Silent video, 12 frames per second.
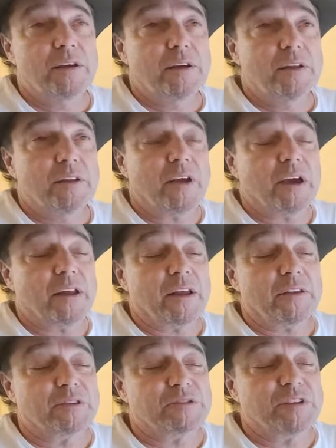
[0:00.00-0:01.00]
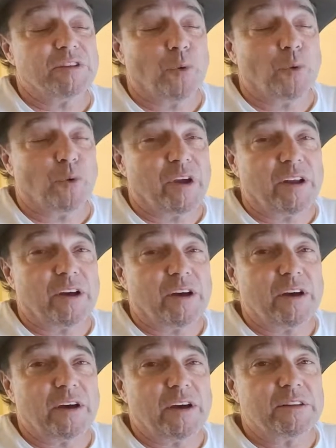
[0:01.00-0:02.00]
that there's a
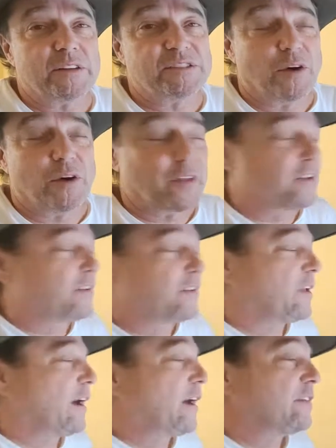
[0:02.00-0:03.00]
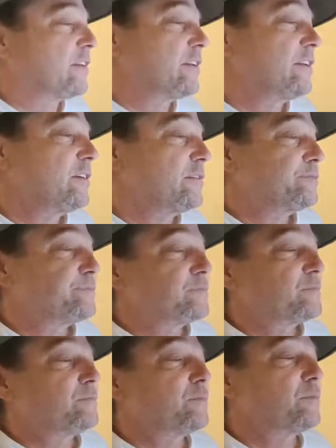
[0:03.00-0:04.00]
marina on the south end of the island,
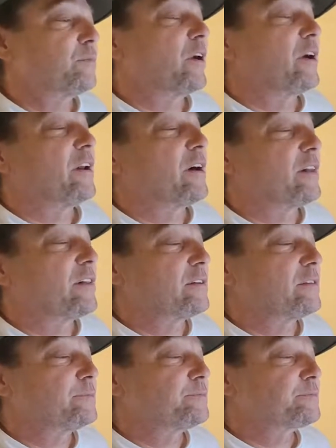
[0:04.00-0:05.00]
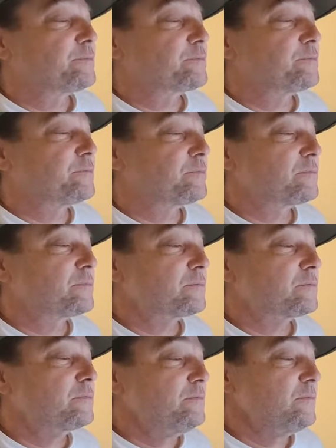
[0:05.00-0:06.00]
Pine Island,
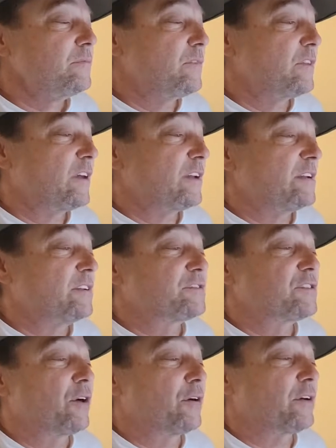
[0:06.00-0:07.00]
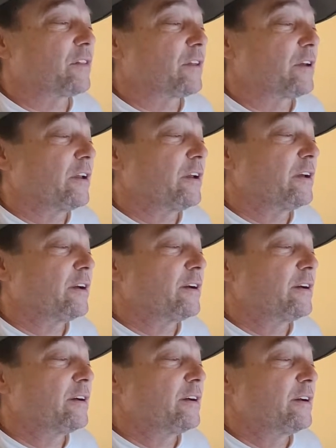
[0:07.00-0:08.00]
that is currently,
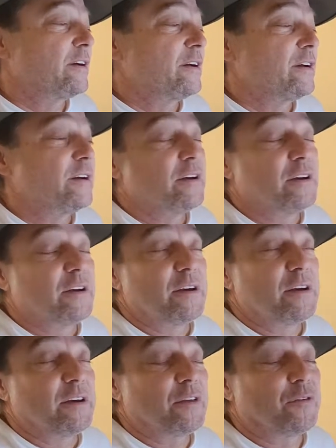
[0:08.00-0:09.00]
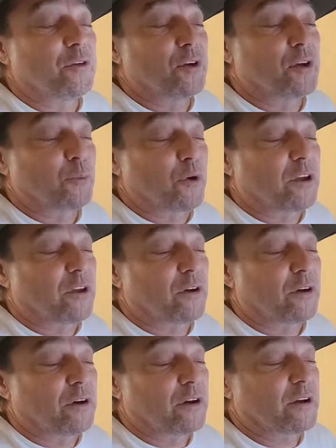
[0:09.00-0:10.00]
if you can bring
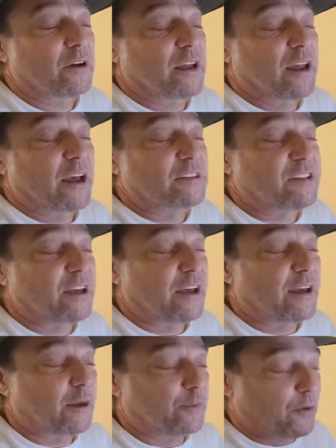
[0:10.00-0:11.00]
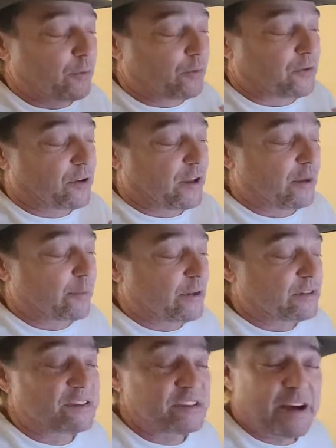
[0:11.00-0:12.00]
your gas can up there with your name on
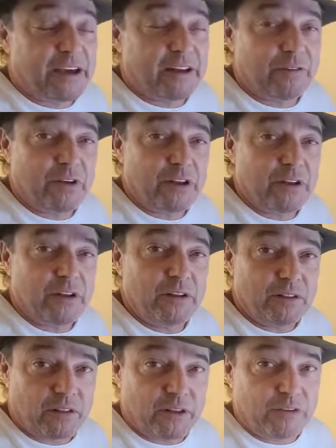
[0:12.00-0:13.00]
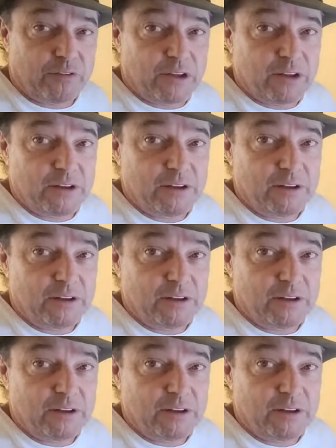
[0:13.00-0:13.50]
the side of it and leave it,